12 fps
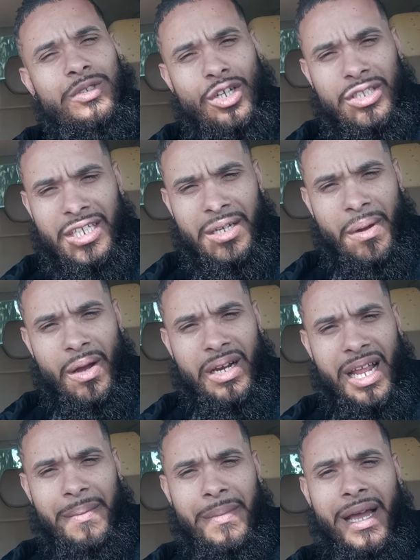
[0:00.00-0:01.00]
what y'all think about
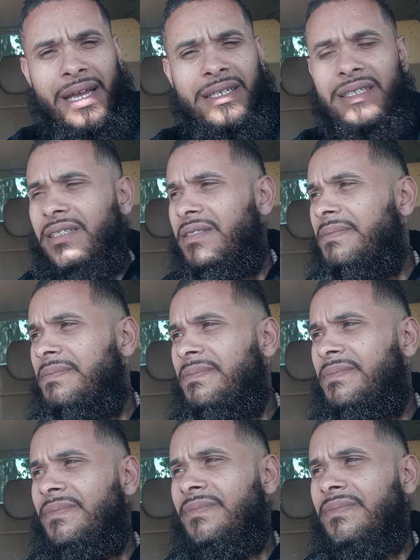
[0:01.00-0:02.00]
Clap Back.
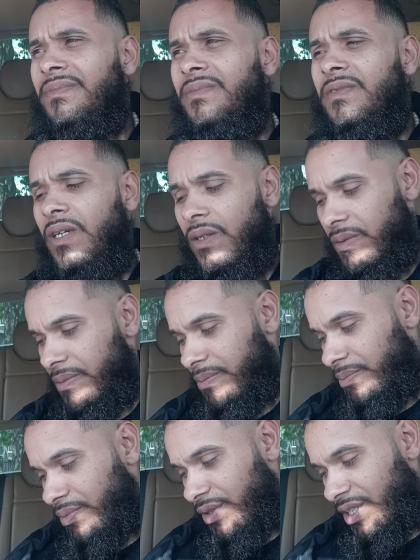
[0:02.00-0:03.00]
No,
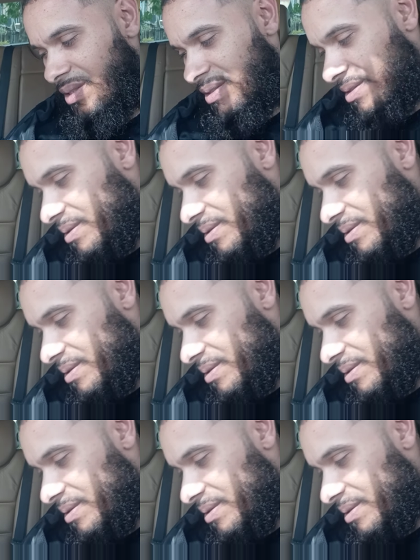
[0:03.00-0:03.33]
pre.